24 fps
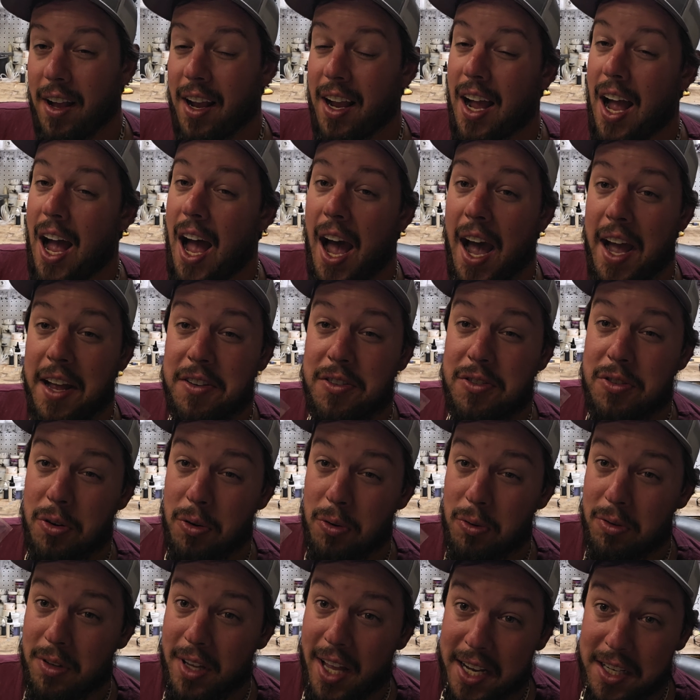like, I
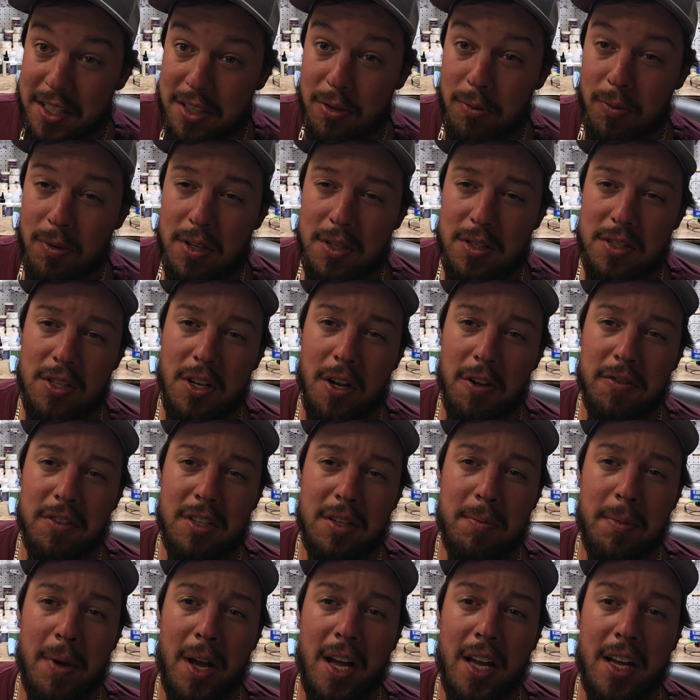don't like to run salt
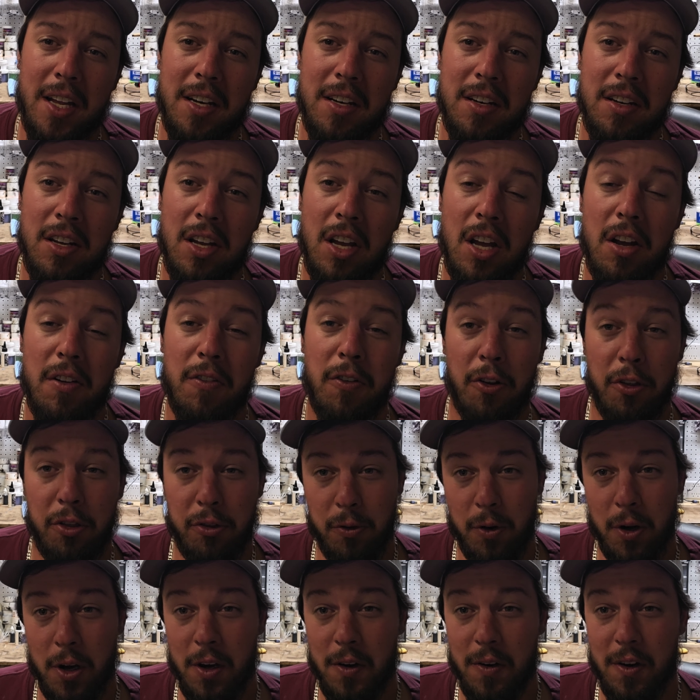in mine for
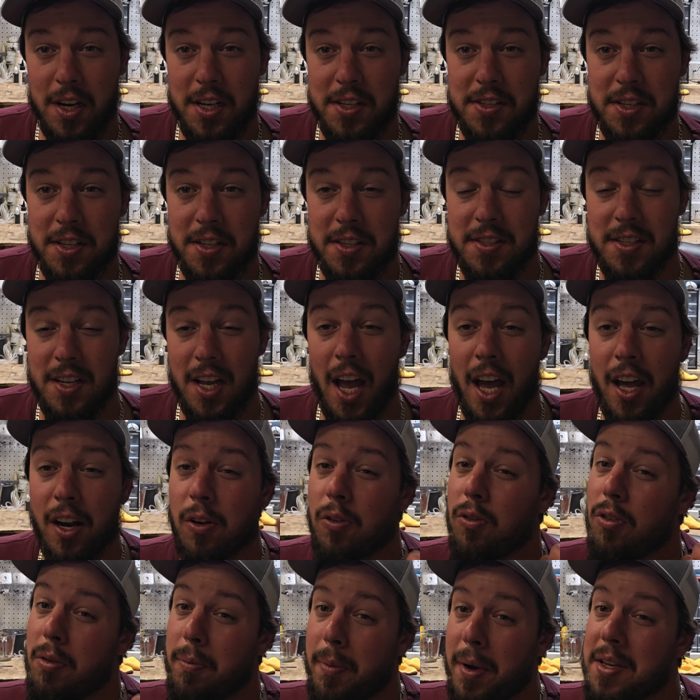3 reasons. I
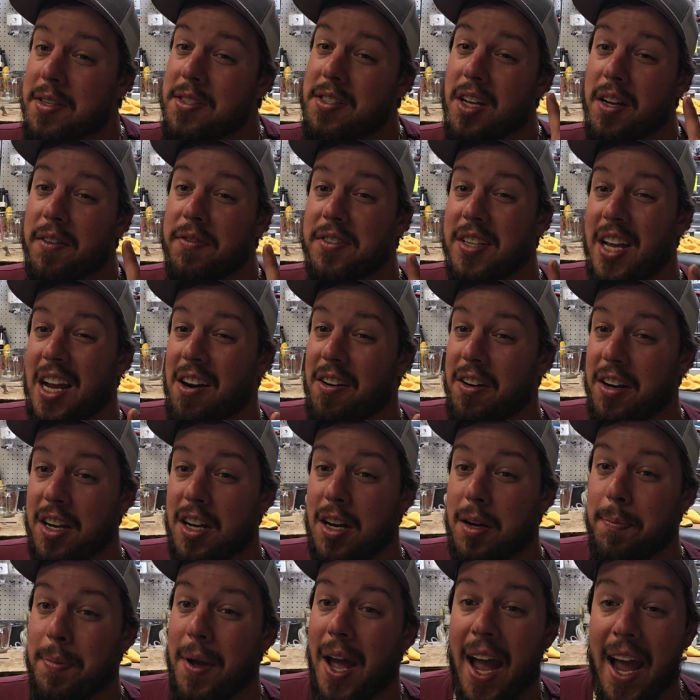don't want my stuff tearing
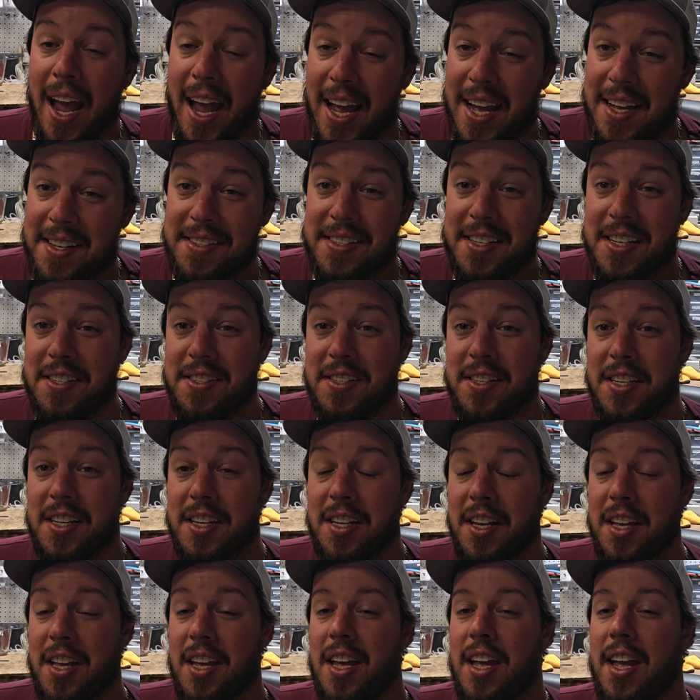up as
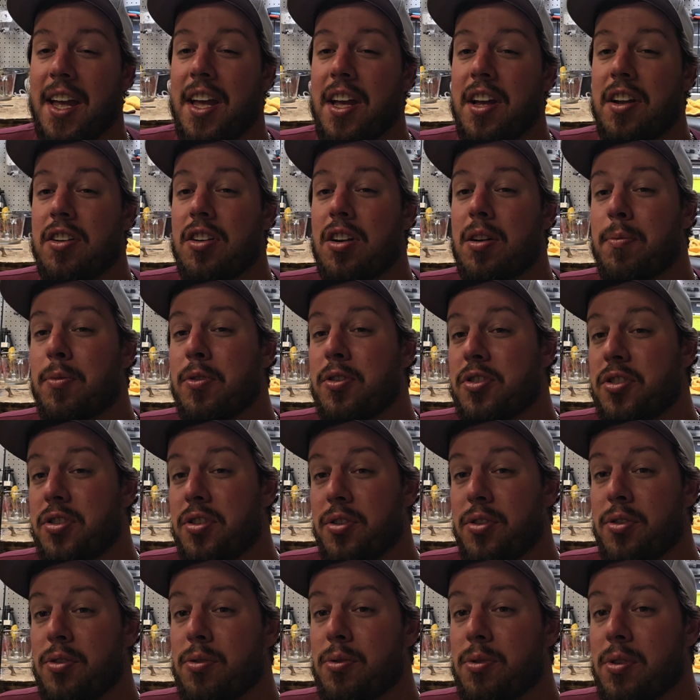easy. Number
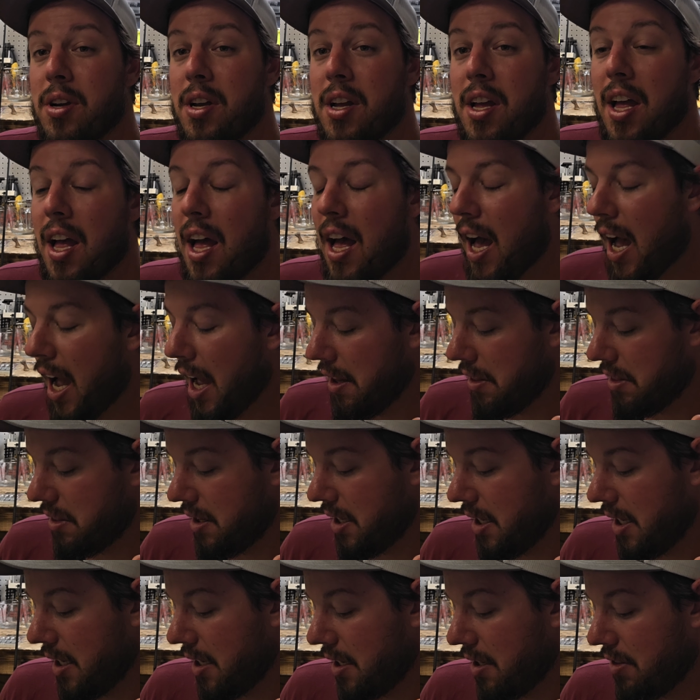2, I
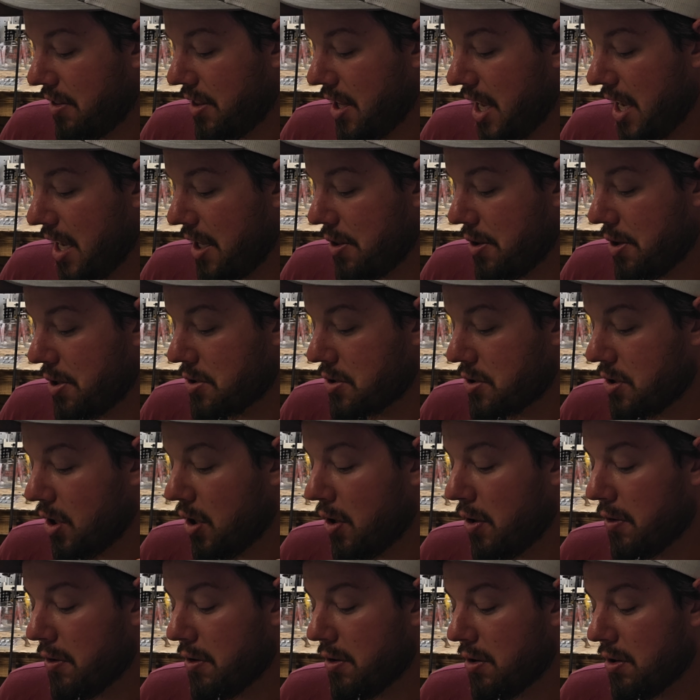think that the
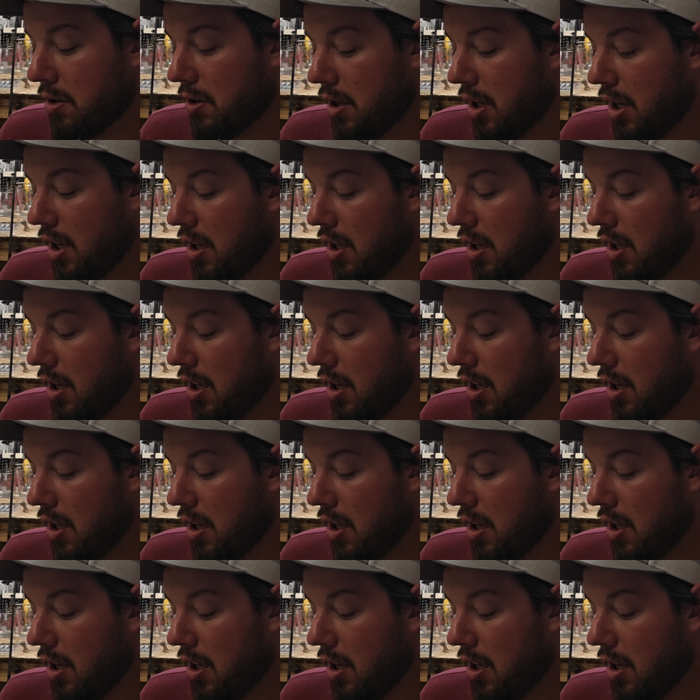salt